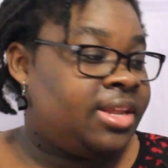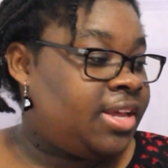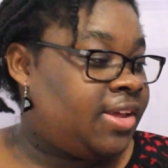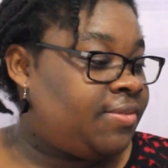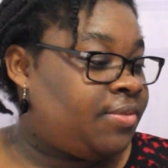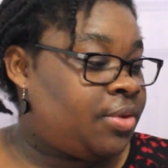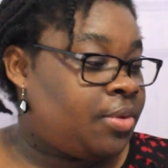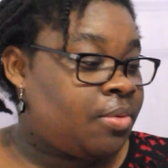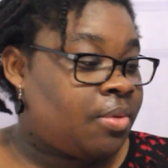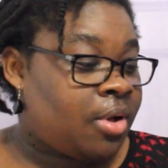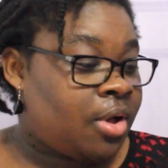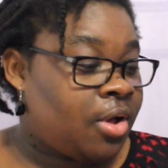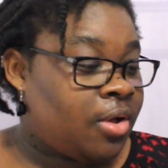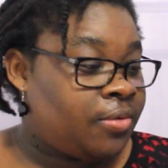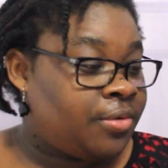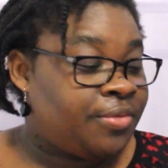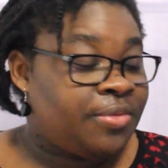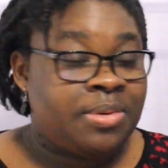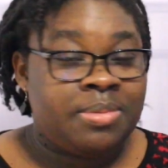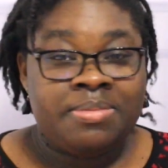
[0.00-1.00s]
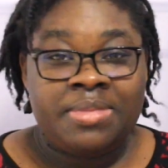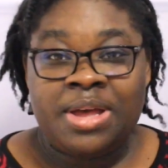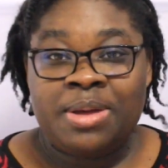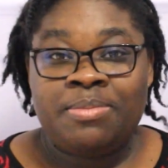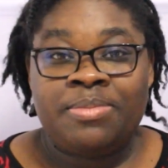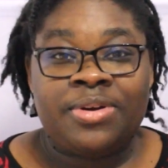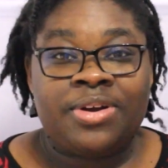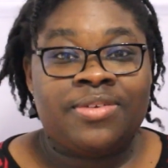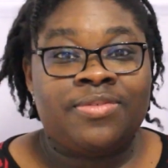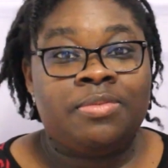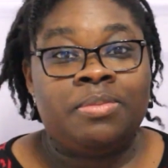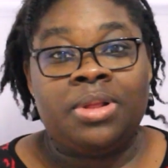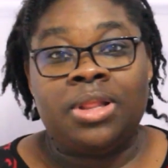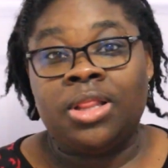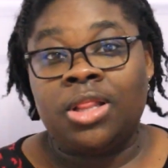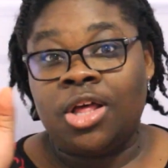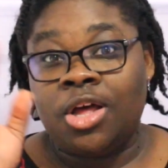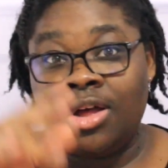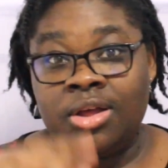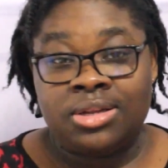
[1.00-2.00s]
if you all will remember from a
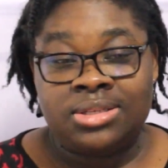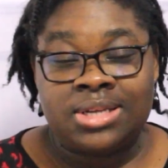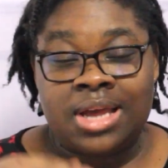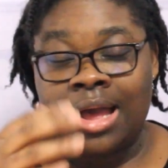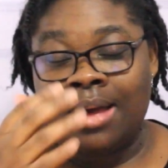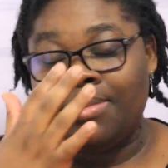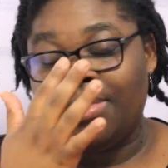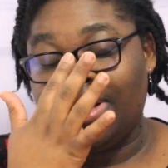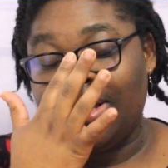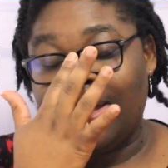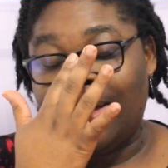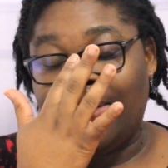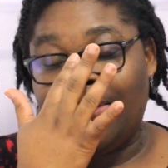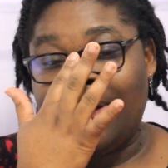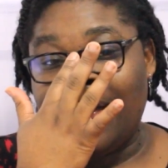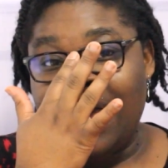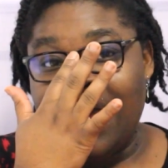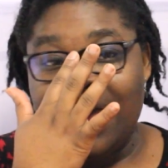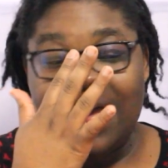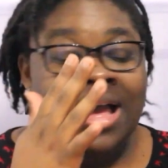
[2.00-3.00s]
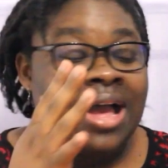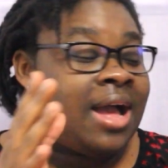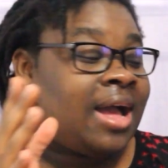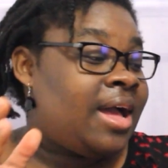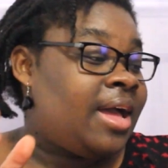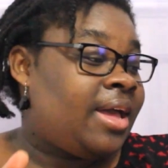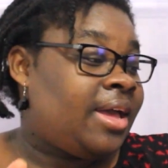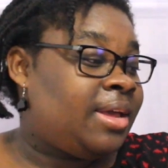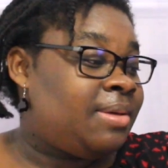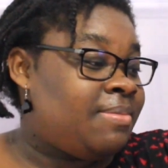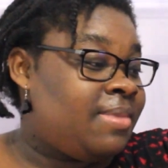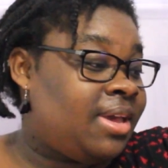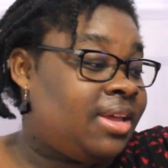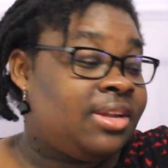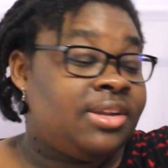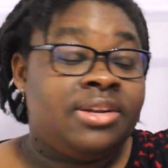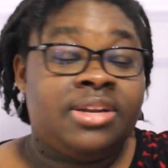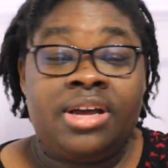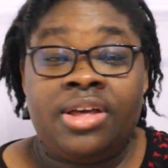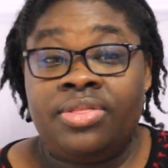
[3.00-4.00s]
long time ago, I made
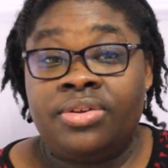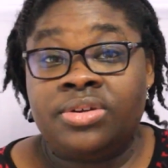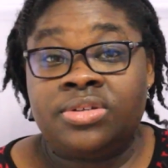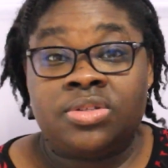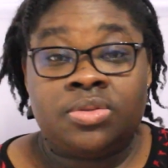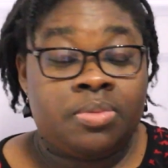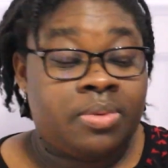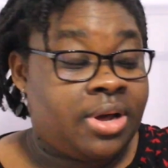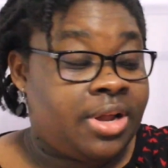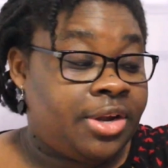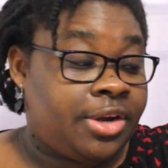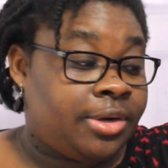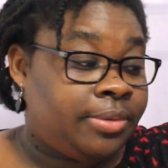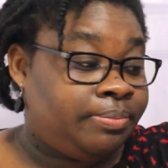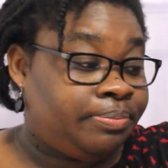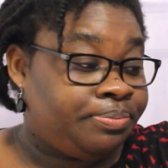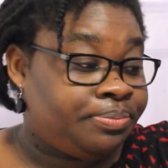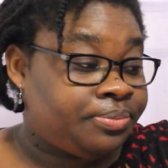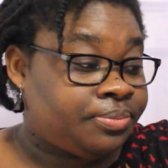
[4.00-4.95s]
another sweater,